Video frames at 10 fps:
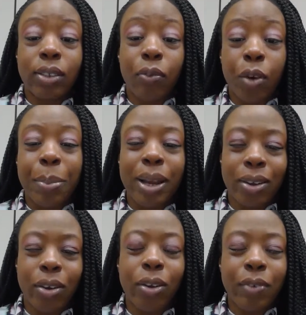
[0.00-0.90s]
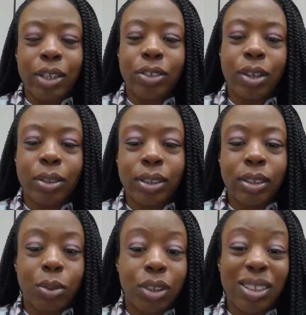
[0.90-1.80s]
for bacterial vaginosis,
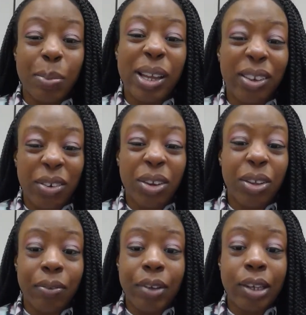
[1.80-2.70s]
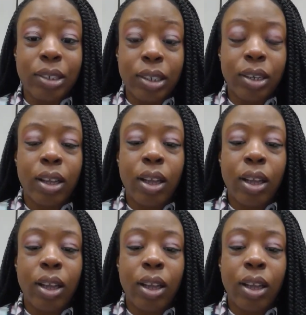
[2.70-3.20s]
which is a bacterial infection